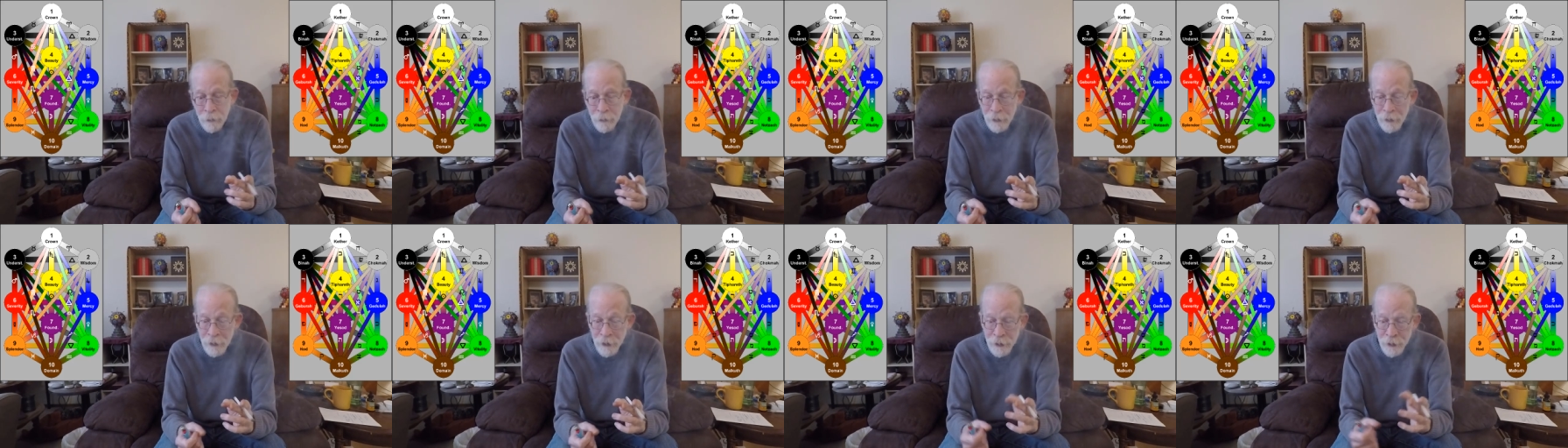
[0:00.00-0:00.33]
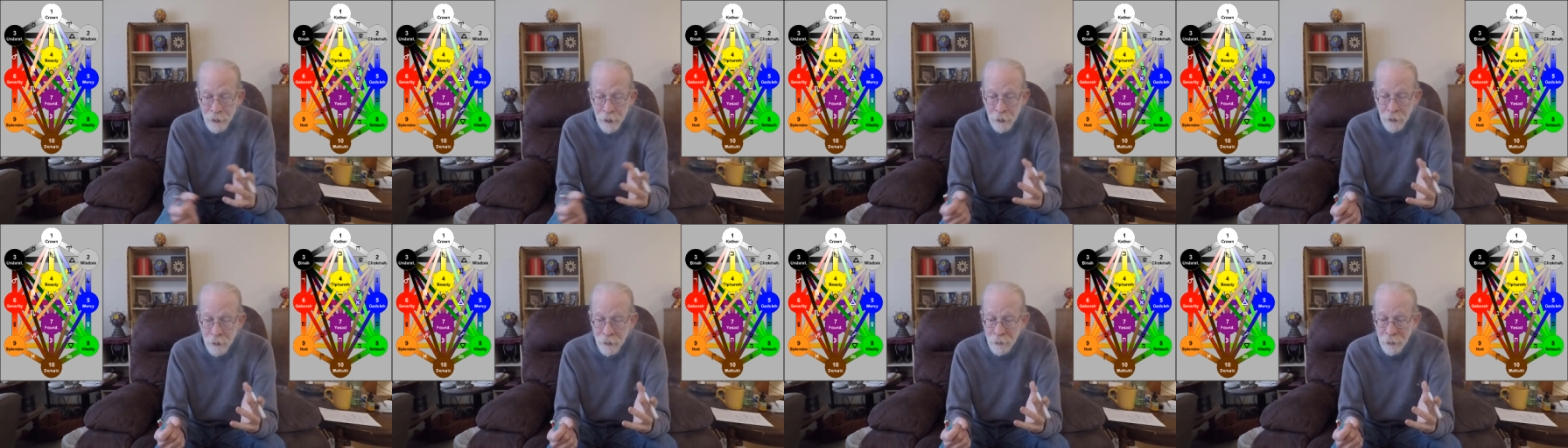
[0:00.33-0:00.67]

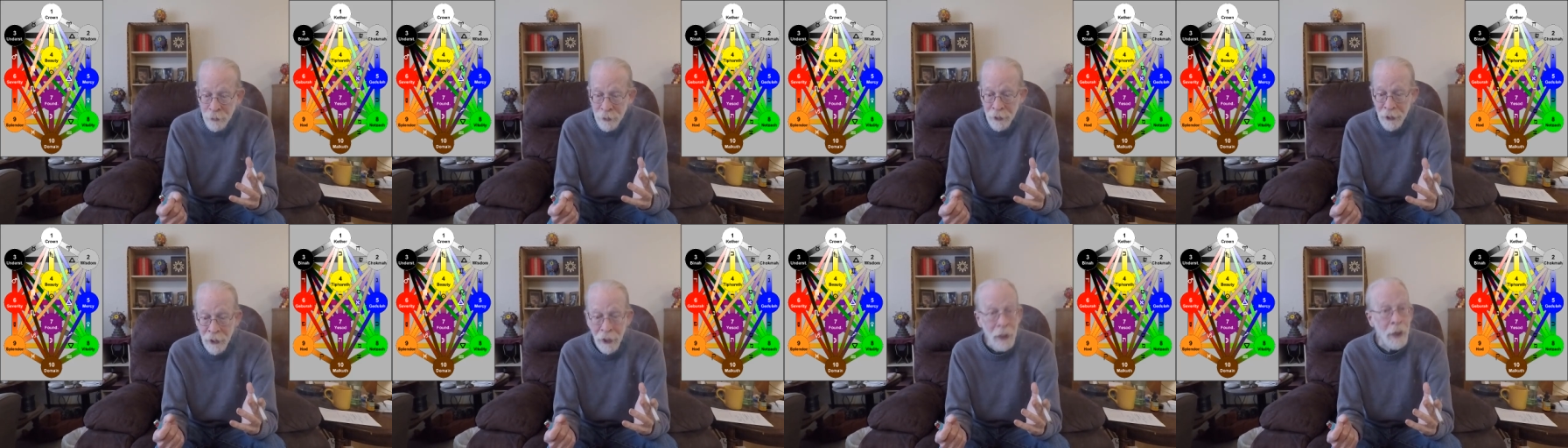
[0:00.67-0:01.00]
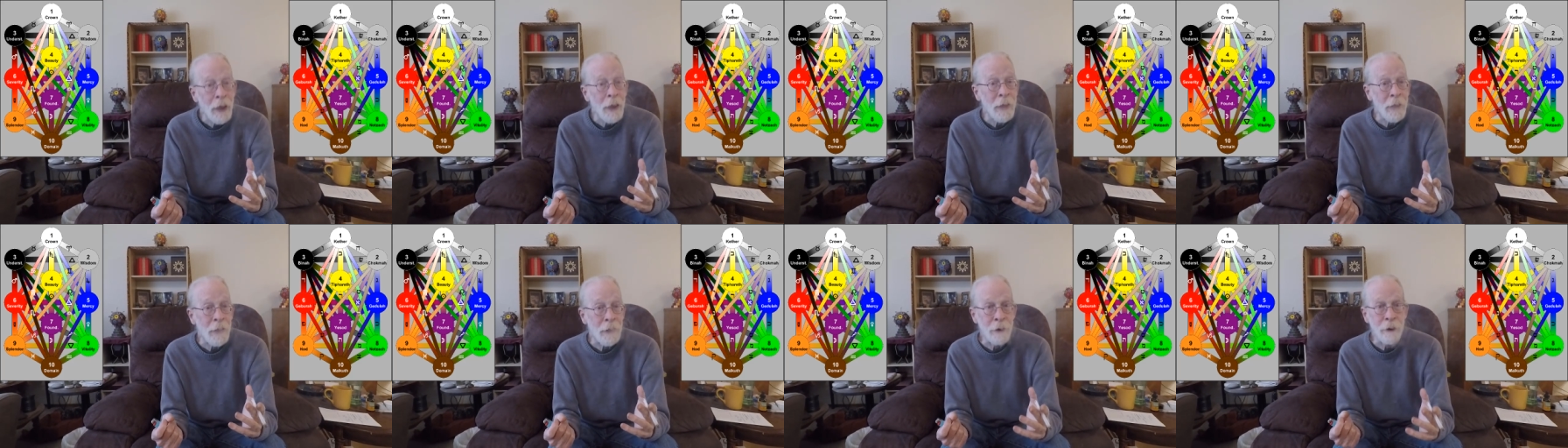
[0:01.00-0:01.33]
starts with the
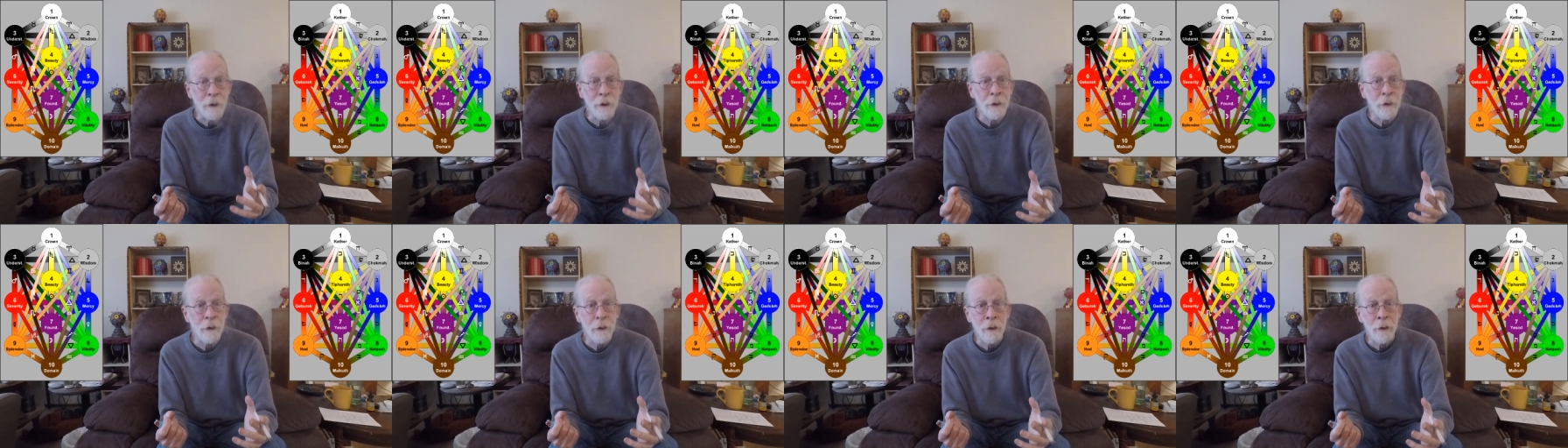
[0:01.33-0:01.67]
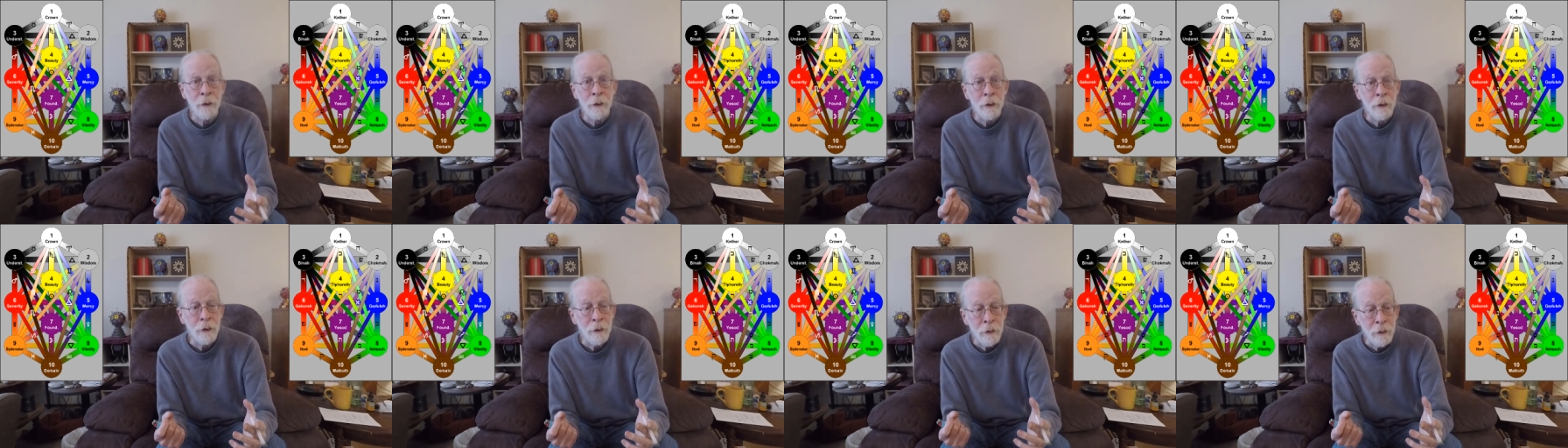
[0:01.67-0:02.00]
I.
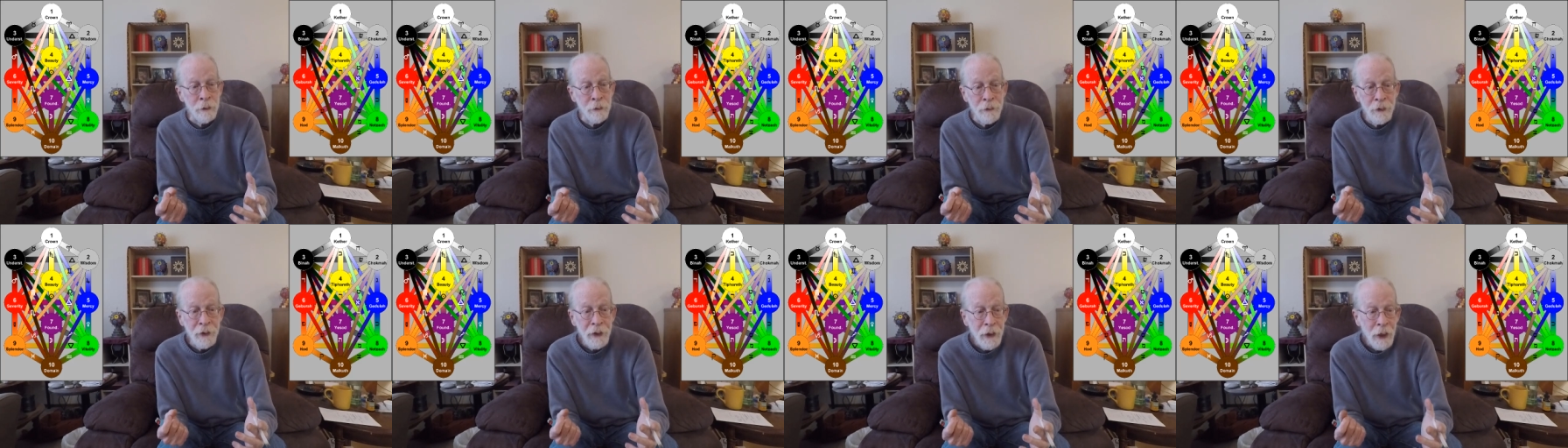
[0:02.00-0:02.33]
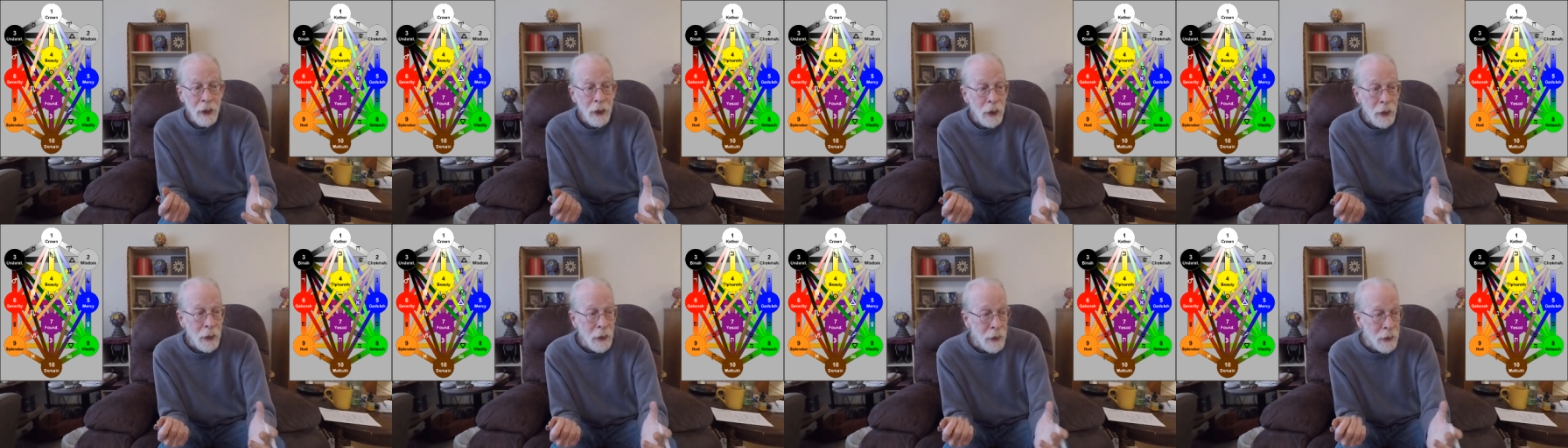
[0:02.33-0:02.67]
The
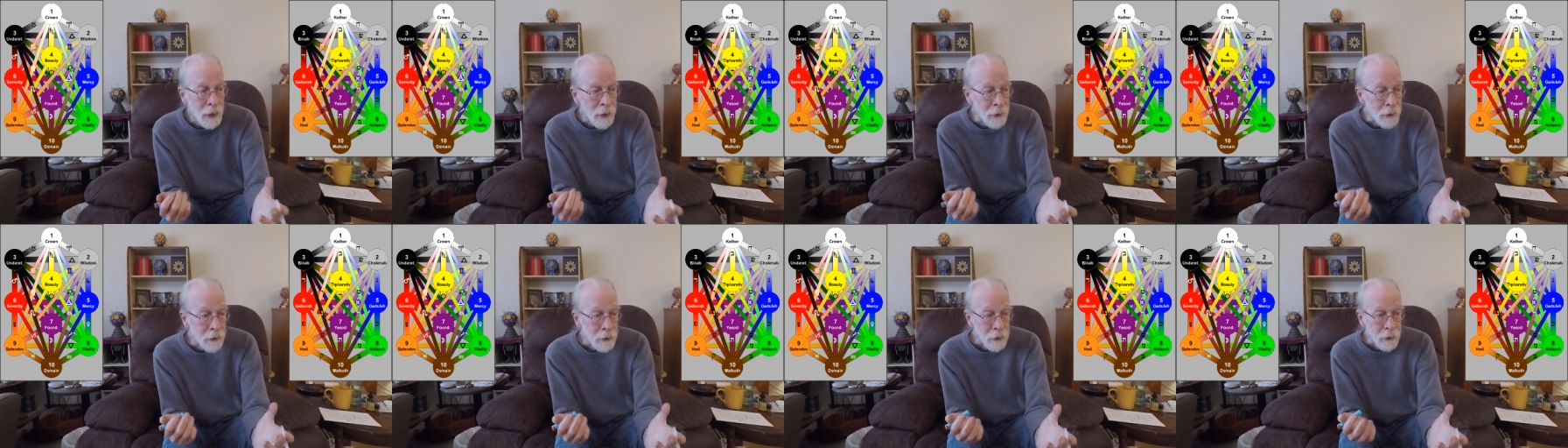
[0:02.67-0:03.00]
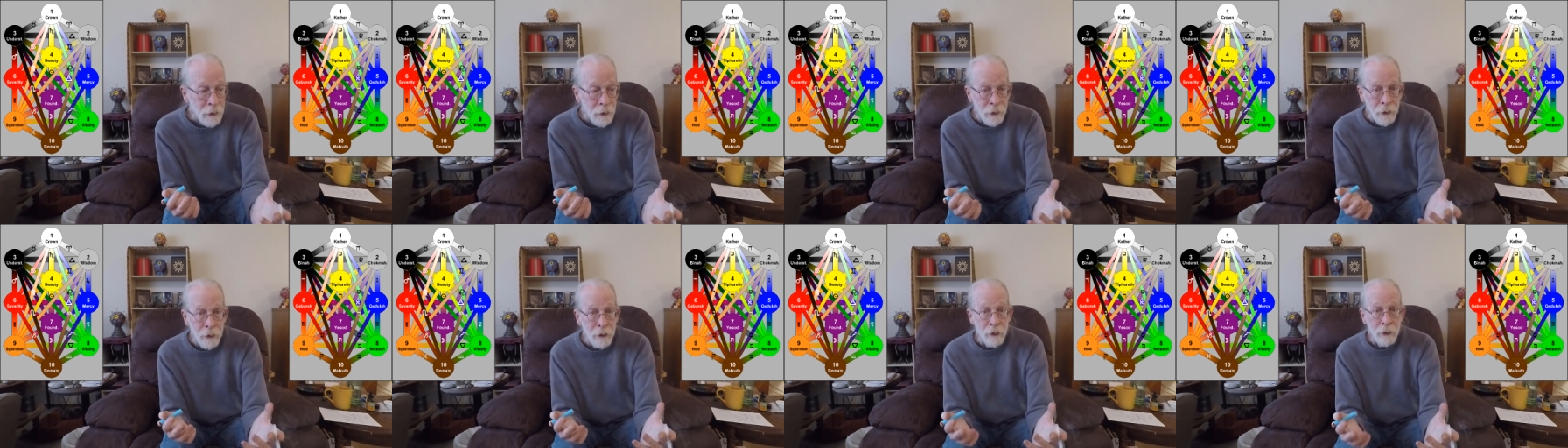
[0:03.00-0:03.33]
I
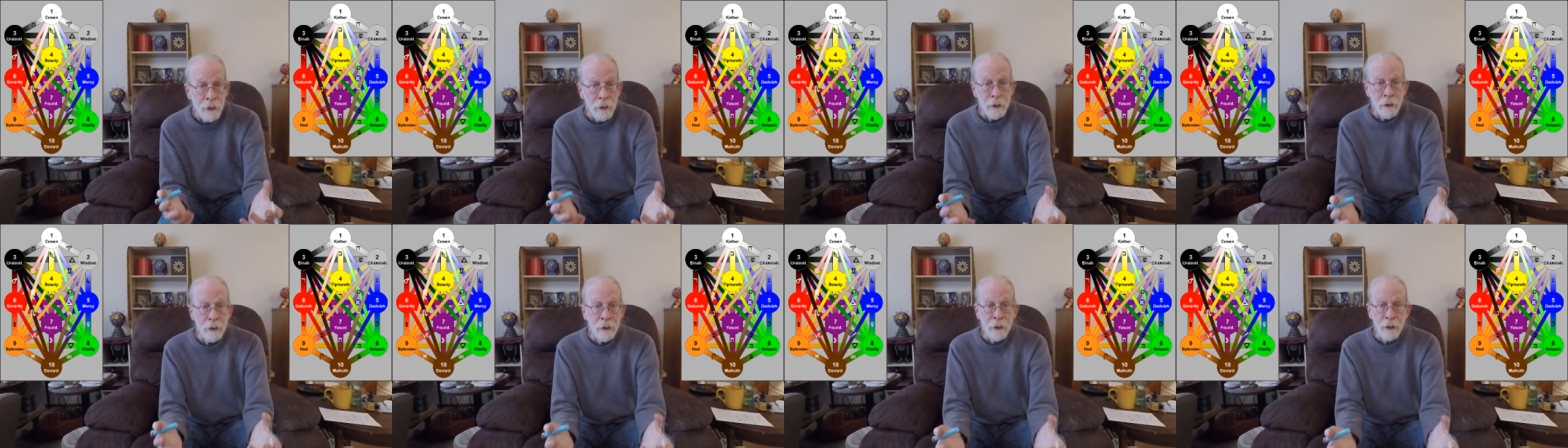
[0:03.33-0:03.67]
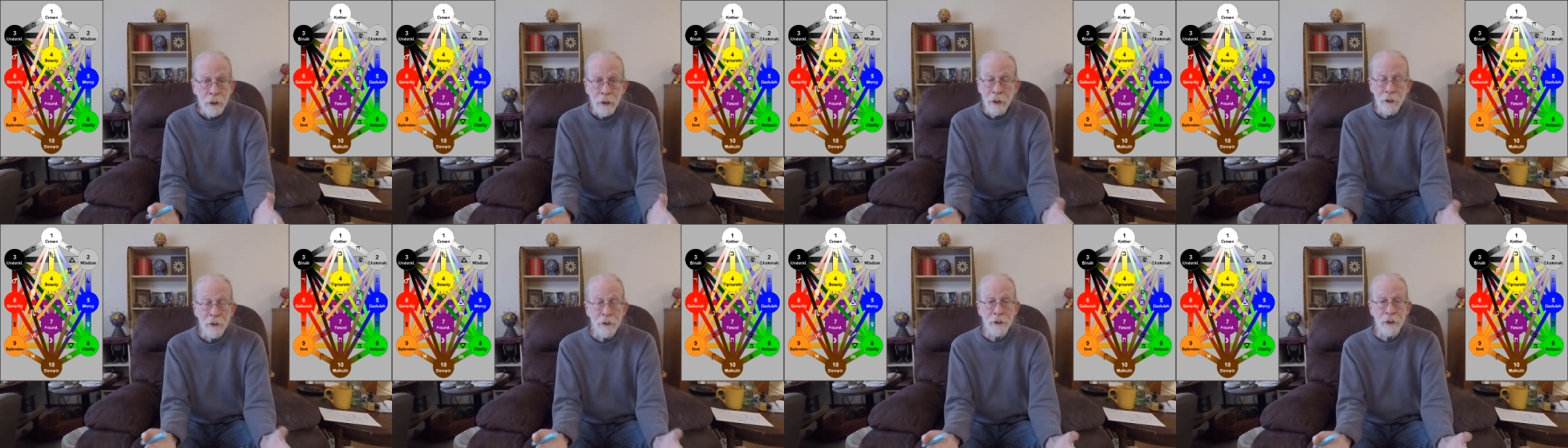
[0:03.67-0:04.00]

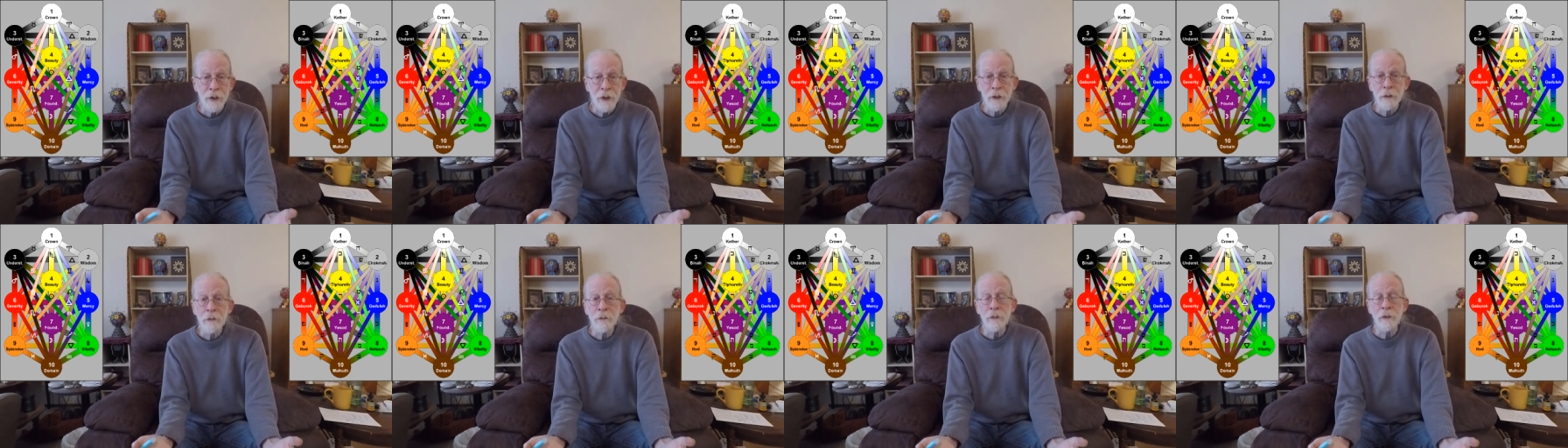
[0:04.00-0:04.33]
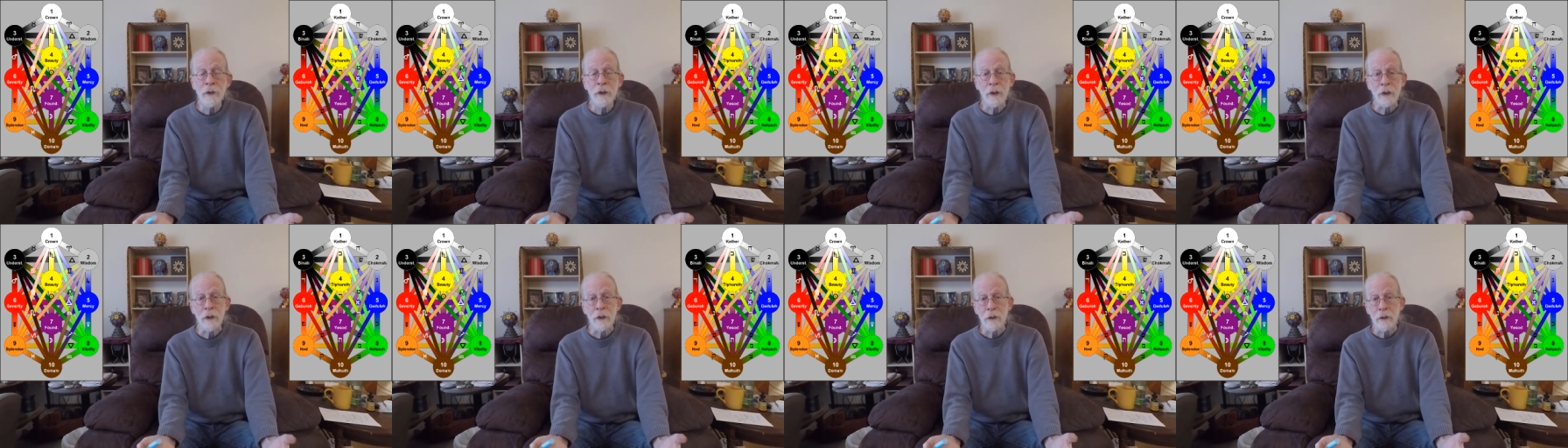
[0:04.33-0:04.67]
is
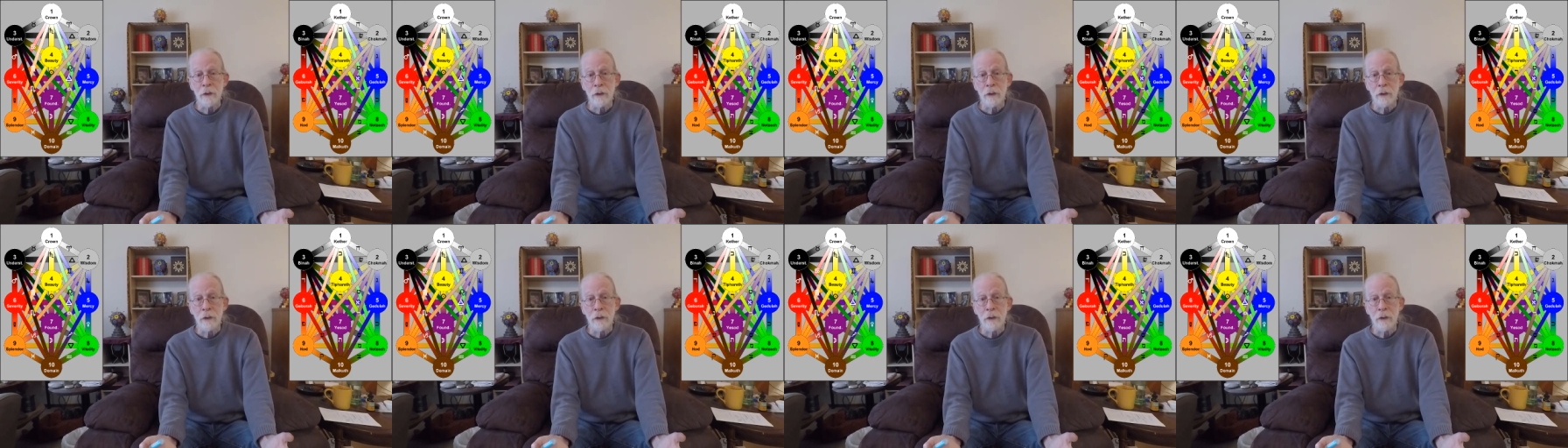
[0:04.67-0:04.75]
infinite.